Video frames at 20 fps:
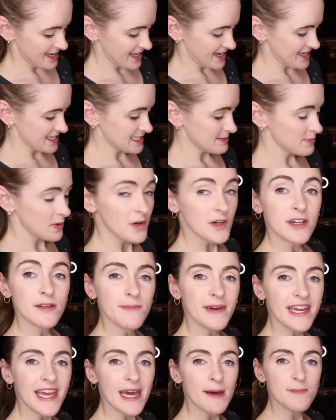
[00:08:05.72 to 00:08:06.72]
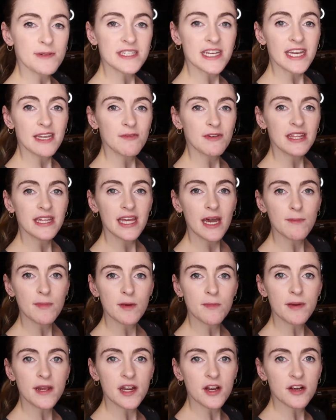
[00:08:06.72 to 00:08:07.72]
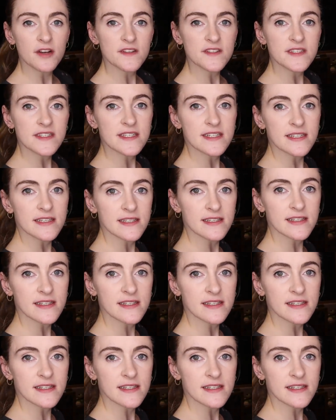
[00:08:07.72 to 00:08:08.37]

bad I spoiled my appetite with gummy bears.